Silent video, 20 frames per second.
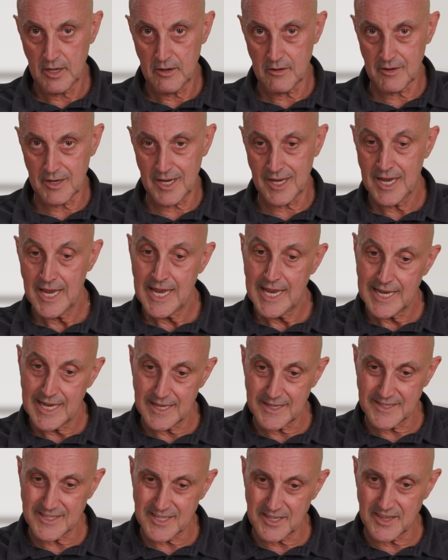Okay?
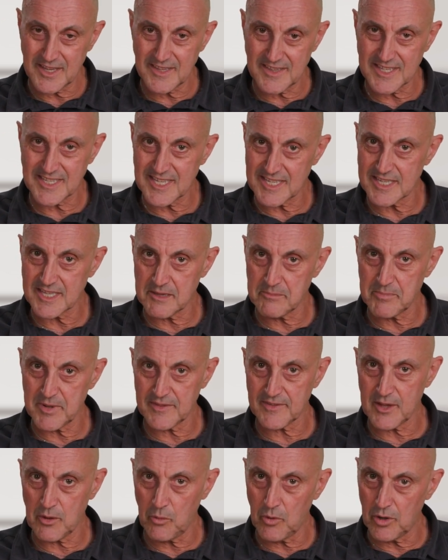And so this is the
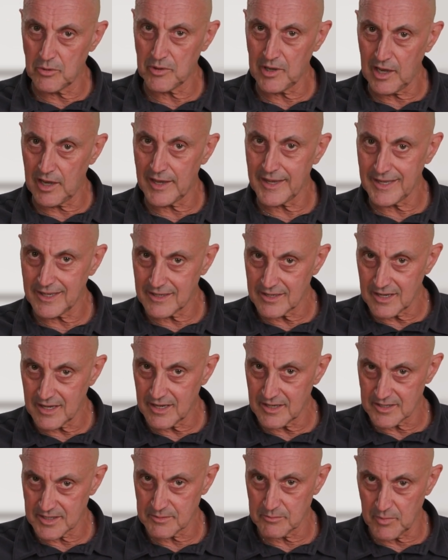bit they won't like
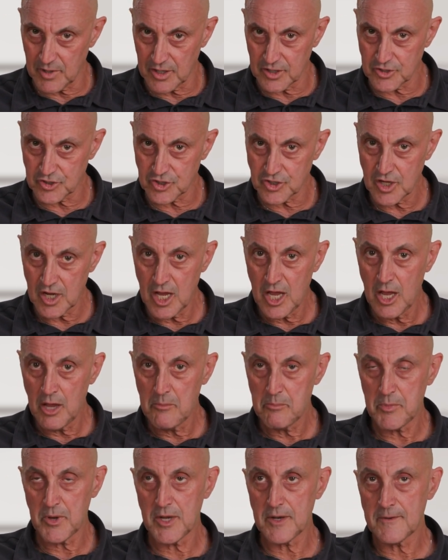as much.
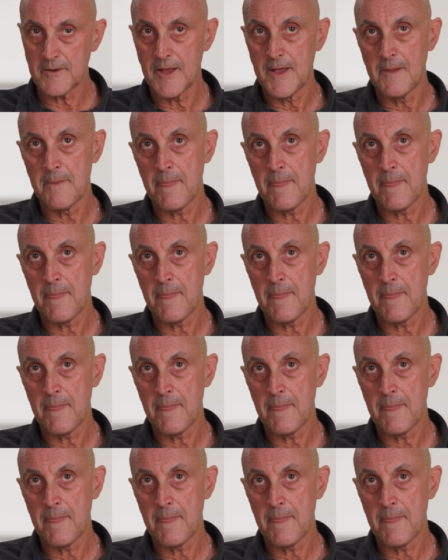But